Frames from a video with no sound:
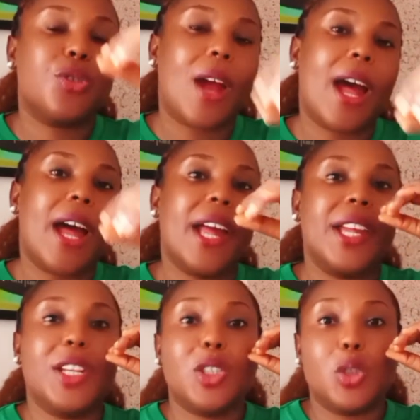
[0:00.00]

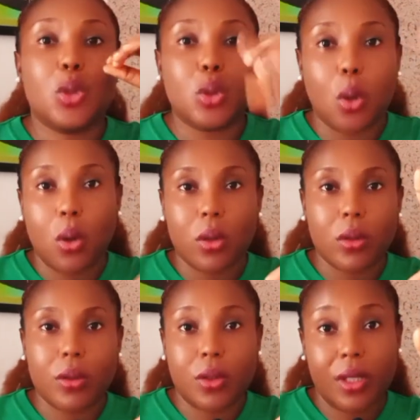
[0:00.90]
dry dull,
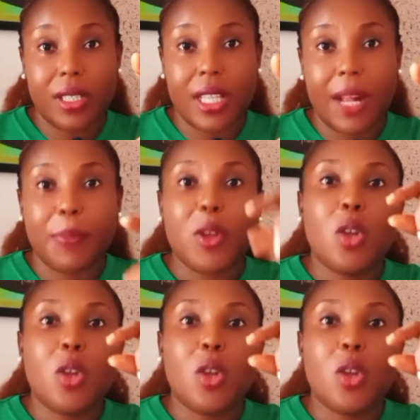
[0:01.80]
you understand.